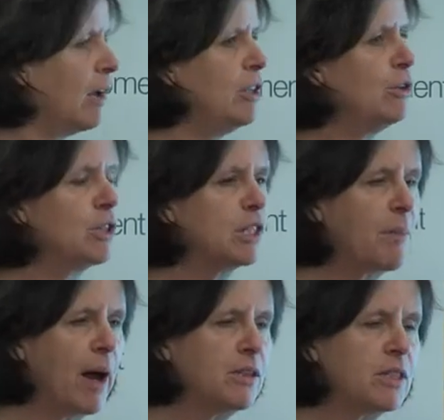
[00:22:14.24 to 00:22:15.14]
used as a
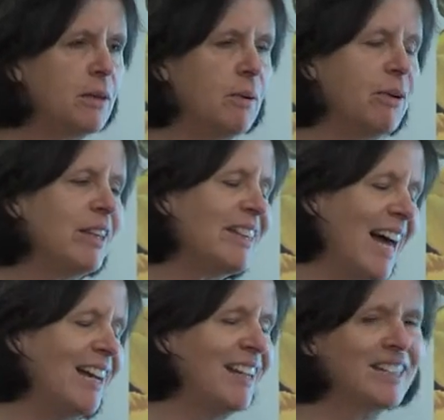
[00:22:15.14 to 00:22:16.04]
biostimulant,
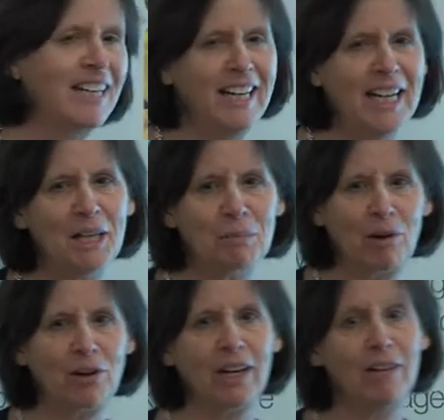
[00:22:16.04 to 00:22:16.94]
that is an illegal product.